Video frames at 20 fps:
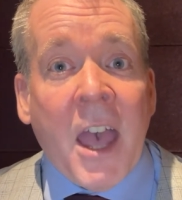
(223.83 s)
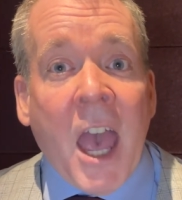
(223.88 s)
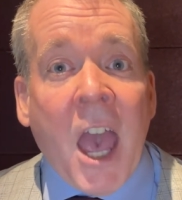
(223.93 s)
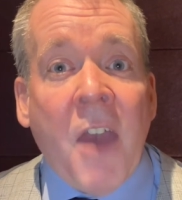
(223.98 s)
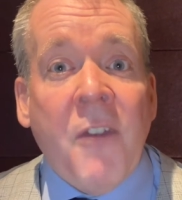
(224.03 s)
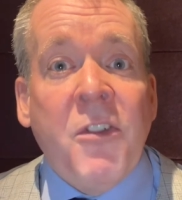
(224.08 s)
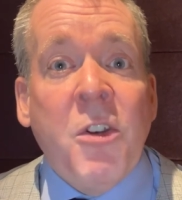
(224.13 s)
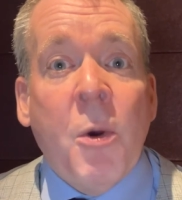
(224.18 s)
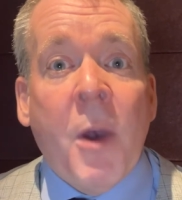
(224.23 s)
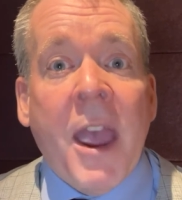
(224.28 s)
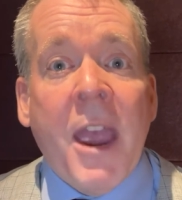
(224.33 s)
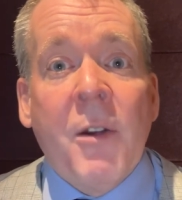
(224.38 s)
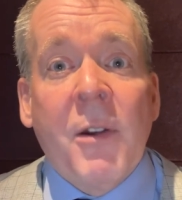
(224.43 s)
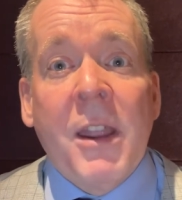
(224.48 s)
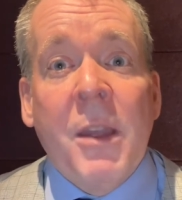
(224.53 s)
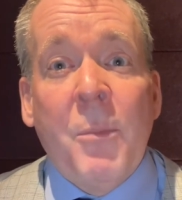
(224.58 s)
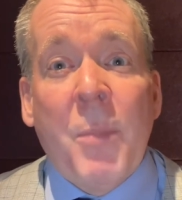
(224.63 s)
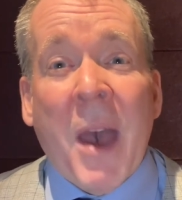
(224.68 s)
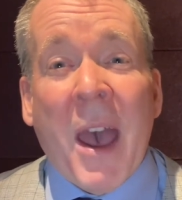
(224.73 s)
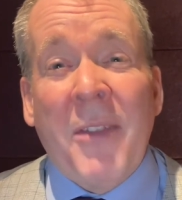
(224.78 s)
if you are hearing
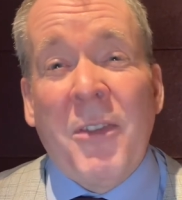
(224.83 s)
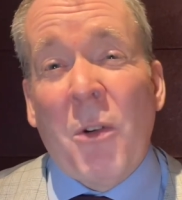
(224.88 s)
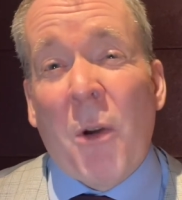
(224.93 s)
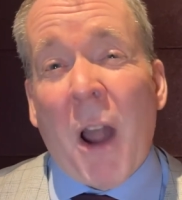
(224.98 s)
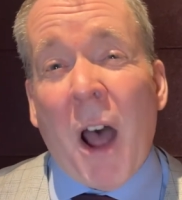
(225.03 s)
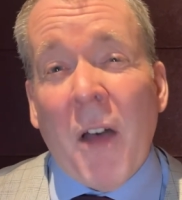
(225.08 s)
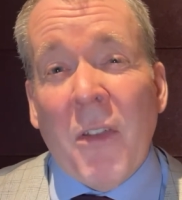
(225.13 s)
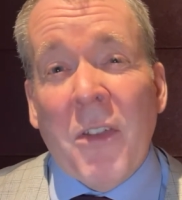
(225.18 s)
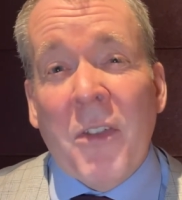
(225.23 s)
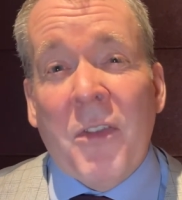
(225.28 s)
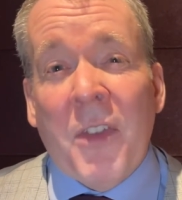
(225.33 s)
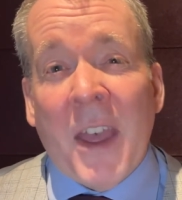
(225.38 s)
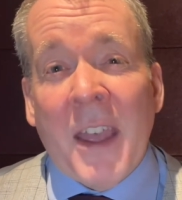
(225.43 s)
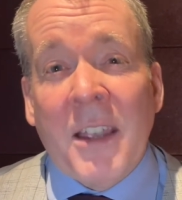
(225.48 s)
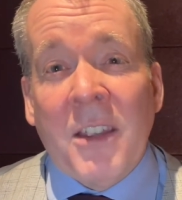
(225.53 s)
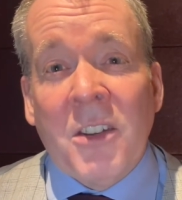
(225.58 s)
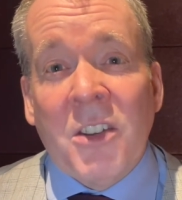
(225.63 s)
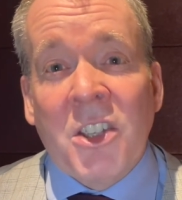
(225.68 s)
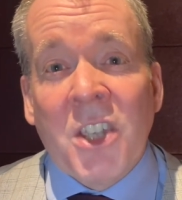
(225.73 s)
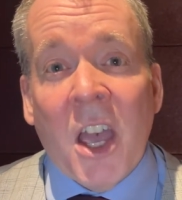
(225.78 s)
impaired, there are other
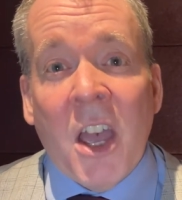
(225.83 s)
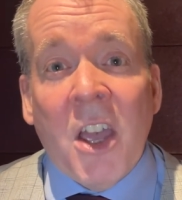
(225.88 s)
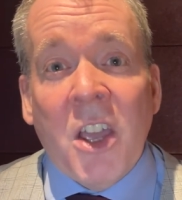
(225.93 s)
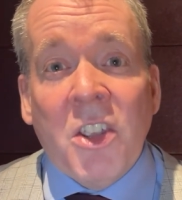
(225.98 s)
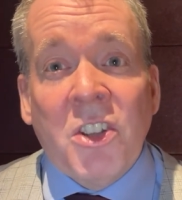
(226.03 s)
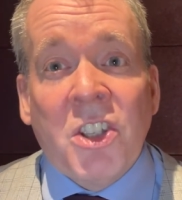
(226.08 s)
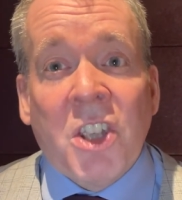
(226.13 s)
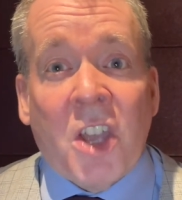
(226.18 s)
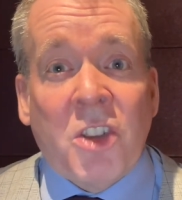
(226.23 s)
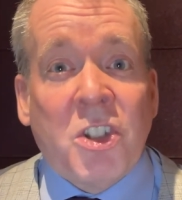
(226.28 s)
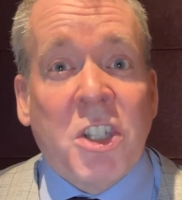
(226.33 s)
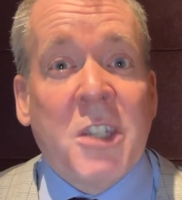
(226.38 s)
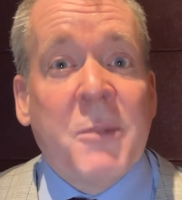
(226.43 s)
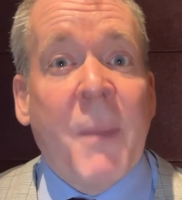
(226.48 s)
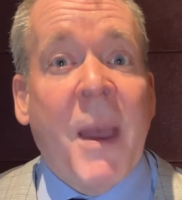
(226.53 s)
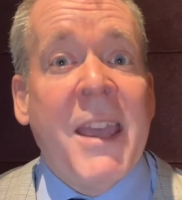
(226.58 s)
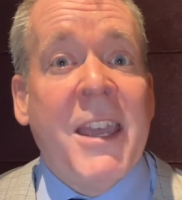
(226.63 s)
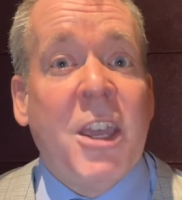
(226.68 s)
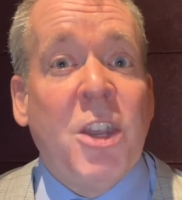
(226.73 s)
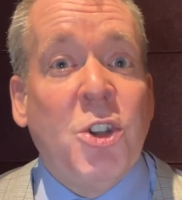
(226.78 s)
things such as
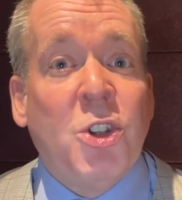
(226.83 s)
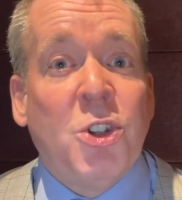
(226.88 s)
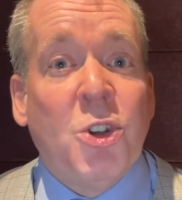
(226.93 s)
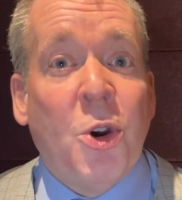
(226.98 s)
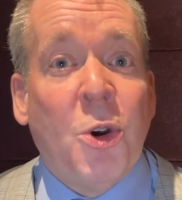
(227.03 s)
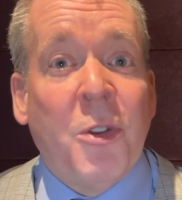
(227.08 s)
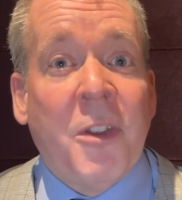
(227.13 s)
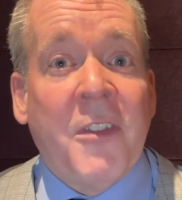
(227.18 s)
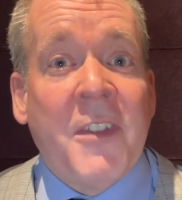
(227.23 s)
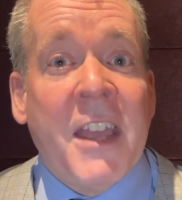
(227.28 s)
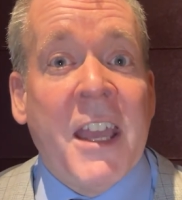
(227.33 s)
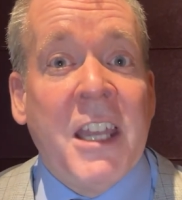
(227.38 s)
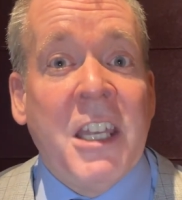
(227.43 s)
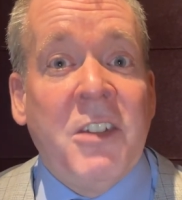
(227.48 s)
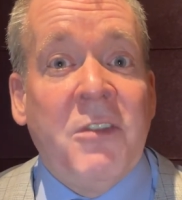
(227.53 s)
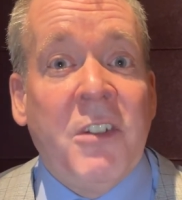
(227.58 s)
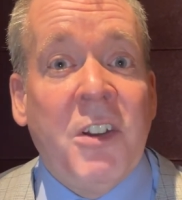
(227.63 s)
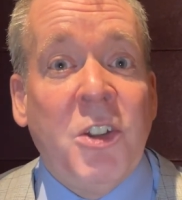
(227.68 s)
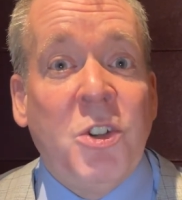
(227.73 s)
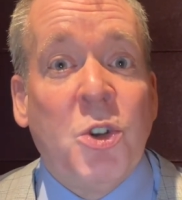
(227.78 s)
making sure that the
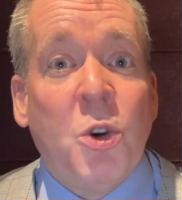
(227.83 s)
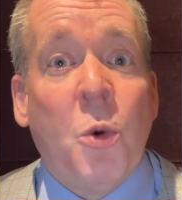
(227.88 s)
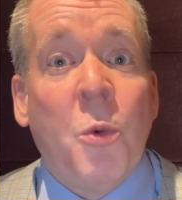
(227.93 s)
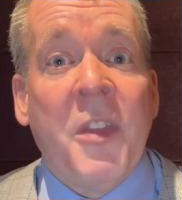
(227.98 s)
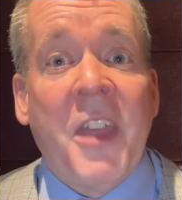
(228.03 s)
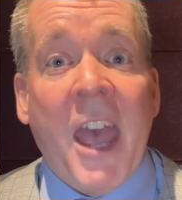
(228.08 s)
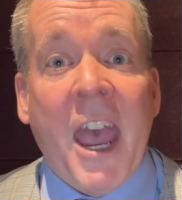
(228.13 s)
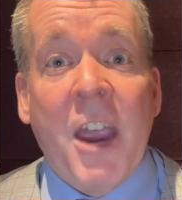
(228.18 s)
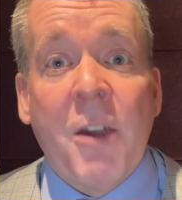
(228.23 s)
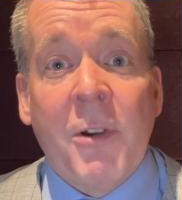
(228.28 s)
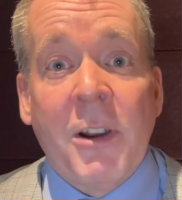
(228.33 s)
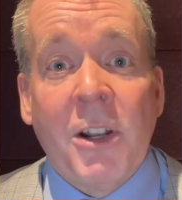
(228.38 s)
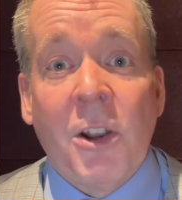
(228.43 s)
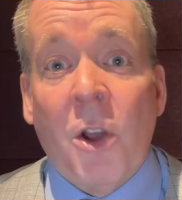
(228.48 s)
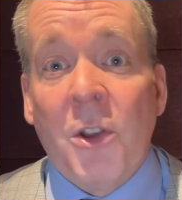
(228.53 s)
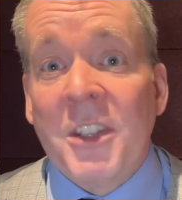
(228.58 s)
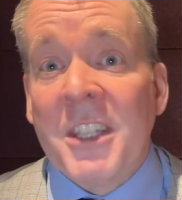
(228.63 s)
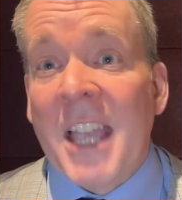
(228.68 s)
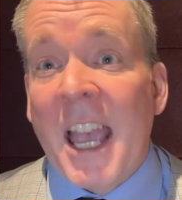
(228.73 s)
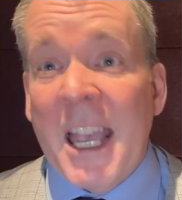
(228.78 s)
individual with a hearing
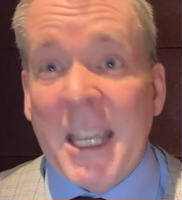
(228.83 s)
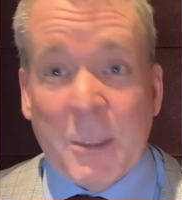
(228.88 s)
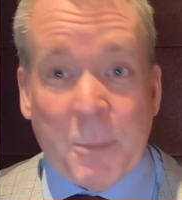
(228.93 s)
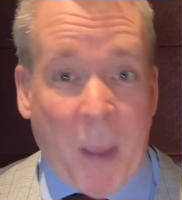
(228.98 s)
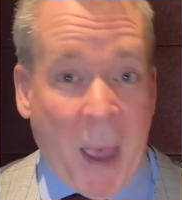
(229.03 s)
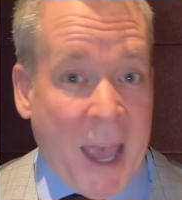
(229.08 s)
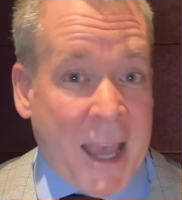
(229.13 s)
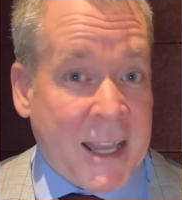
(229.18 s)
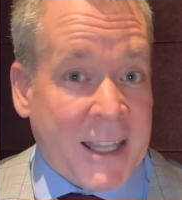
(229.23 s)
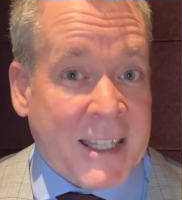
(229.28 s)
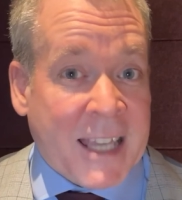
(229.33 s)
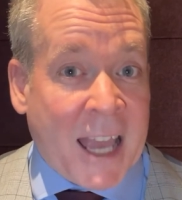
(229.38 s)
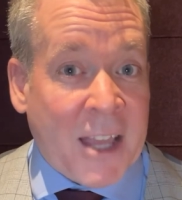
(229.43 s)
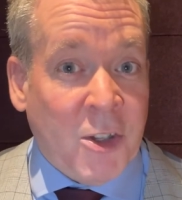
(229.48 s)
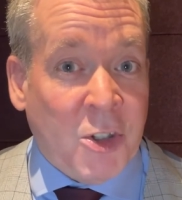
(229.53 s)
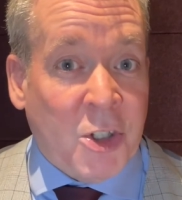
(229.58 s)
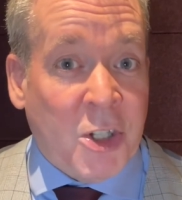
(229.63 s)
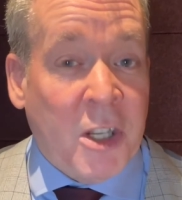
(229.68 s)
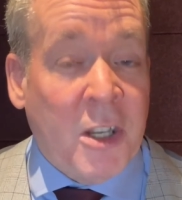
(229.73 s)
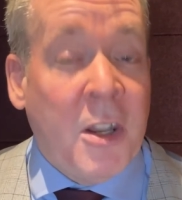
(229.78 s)
loss is paying
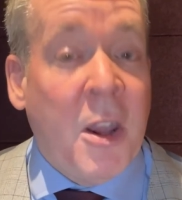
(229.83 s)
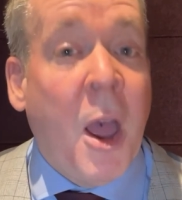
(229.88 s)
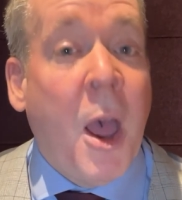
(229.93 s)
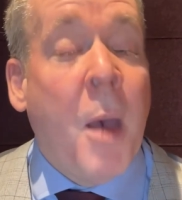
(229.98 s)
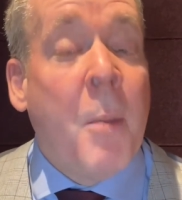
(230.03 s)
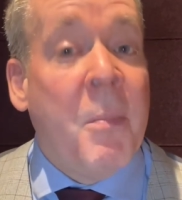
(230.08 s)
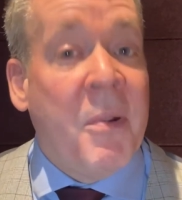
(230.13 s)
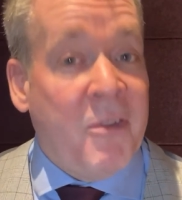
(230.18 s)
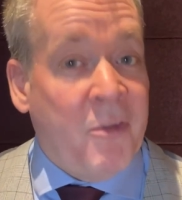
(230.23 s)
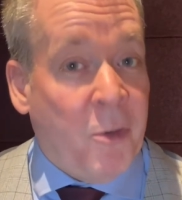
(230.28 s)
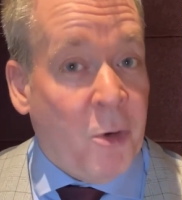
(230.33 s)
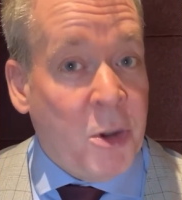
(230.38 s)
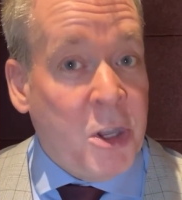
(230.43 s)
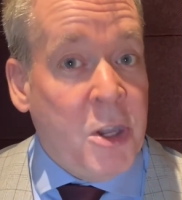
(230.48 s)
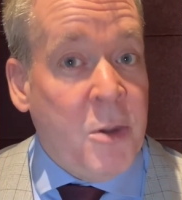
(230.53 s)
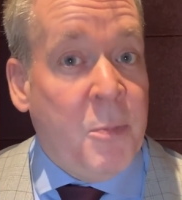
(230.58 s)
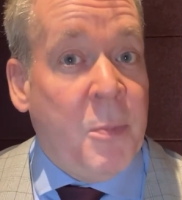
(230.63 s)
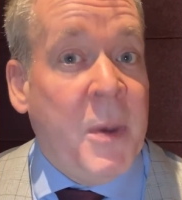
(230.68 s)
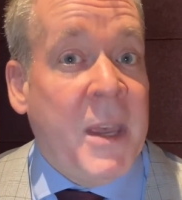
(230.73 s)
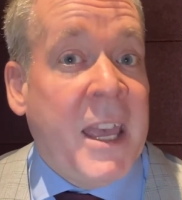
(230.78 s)
attention before
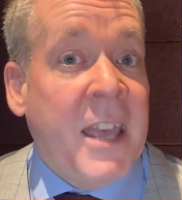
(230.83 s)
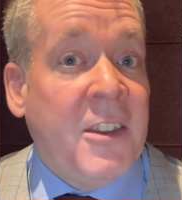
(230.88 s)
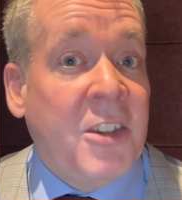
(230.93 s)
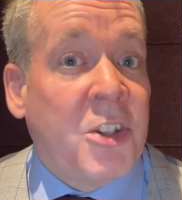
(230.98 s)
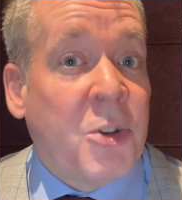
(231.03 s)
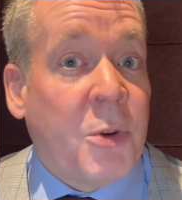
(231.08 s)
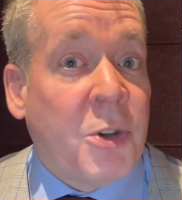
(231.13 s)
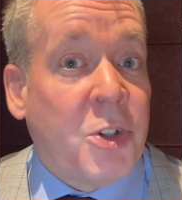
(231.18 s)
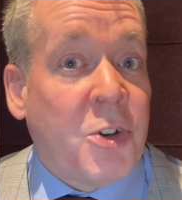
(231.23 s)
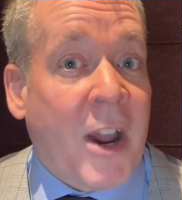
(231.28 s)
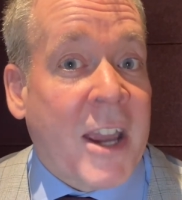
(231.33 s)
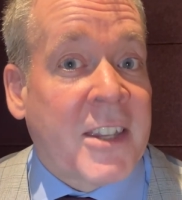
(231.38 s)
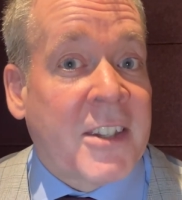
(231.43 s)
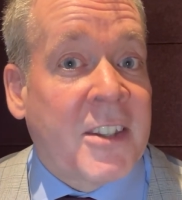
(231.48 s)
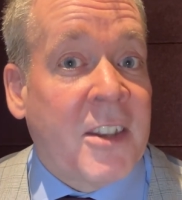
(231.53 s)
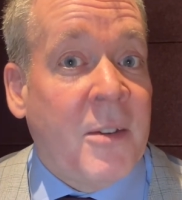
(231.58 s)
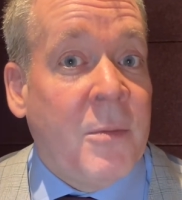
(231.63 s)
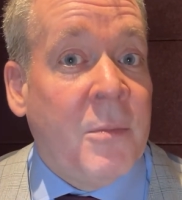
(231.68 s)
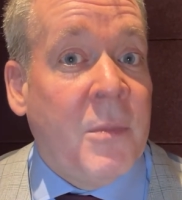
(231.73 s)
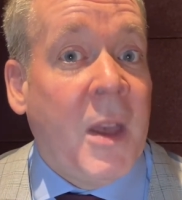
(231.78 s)
you begin to address
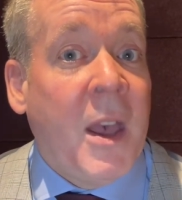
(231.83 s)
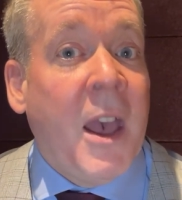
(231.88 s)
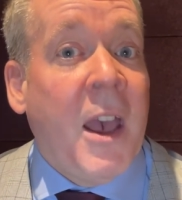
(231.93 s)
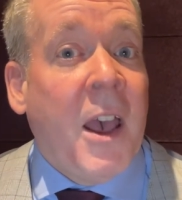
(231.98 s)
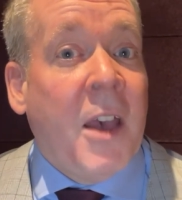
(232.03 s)
them,